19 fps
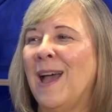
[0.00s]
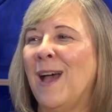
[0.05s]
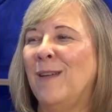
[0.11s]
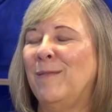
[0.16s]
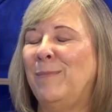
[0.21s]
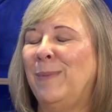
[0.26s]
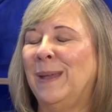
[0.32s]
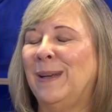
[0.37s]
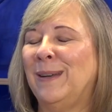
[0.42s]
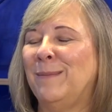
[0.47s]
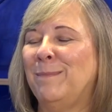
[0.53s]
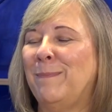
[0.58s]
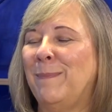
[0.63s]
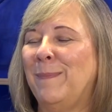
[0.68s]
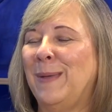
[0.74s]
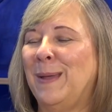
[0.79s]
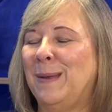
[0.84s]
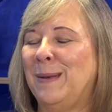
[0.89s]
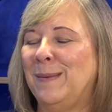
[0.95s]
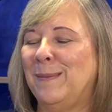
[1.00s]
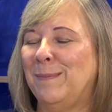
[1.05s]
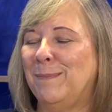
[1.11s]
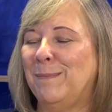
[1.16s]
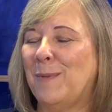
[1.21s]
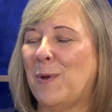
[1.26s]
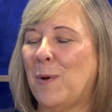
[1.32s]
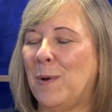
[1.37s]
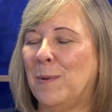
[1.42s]
yeah, I've been in
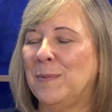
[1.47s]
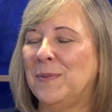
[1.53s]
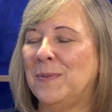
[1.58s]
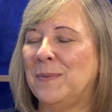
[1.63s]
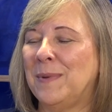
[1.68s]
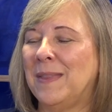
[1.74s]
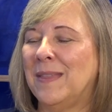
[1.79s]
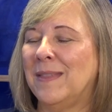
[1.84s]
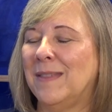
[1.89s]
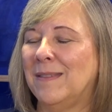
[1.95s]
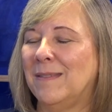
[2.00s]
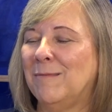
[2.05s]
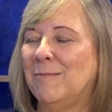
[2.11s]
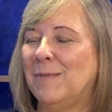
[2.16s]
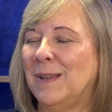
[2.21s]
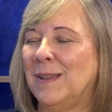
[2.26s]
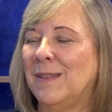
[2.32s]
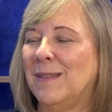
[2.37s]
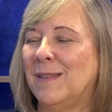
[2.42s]
homes with the.